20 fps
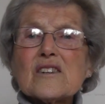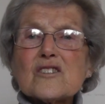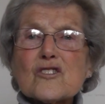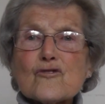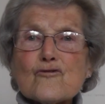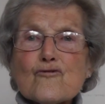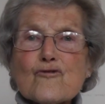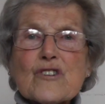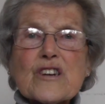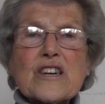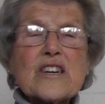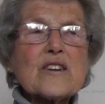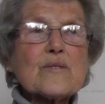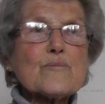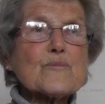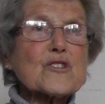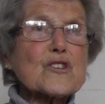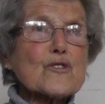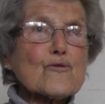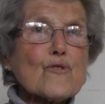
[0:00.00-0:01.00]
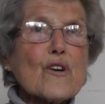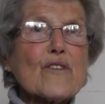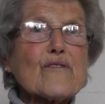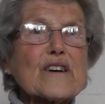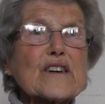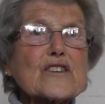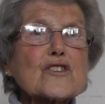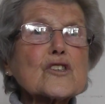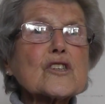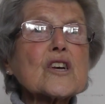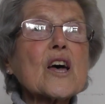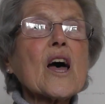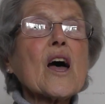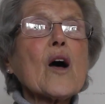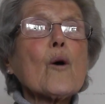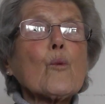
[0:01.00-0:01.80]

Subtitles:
streams and rivers,